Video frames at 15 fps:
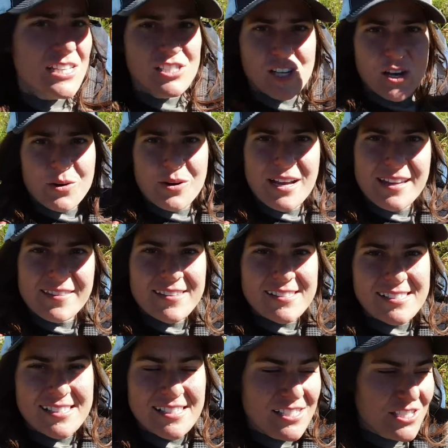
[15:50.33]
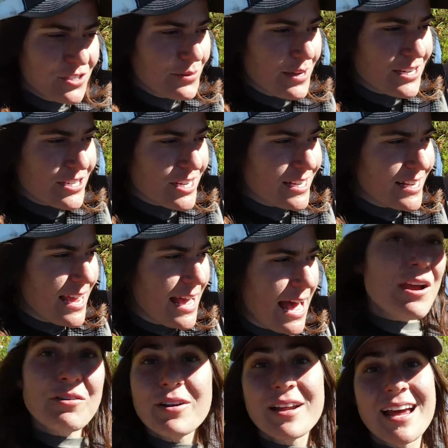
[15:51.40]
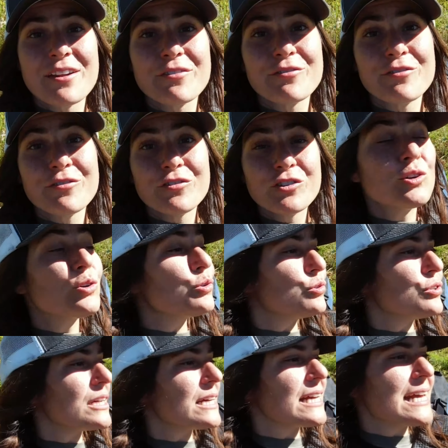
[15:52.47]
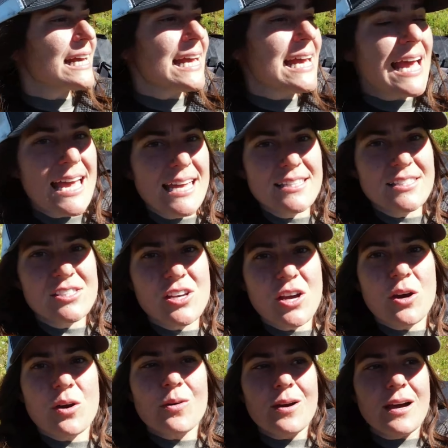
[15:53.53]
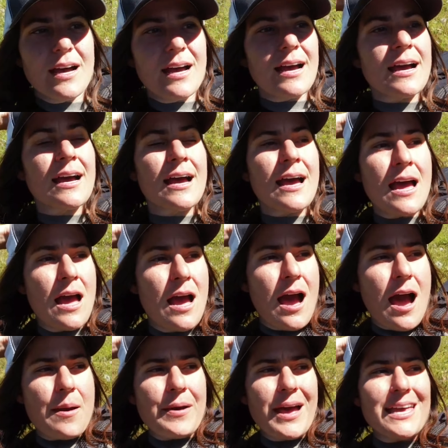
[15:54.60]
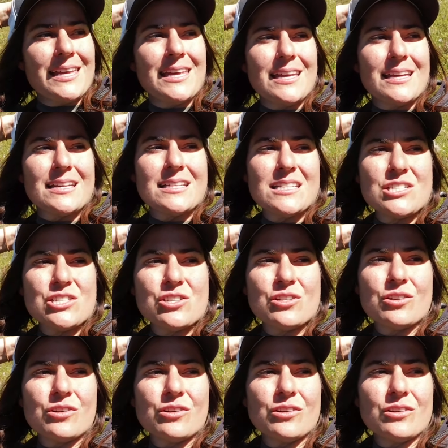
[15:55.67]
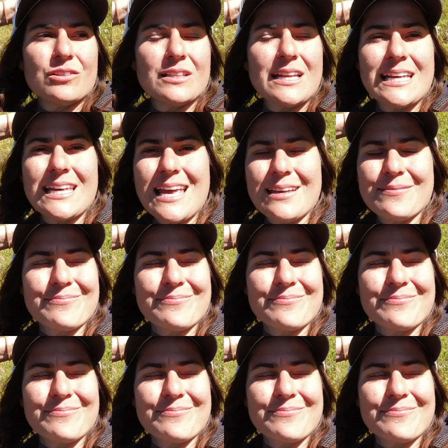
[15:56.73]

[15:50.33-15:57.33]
So, this is the situation. I ran out of food, and so I'm hiking an additional, like,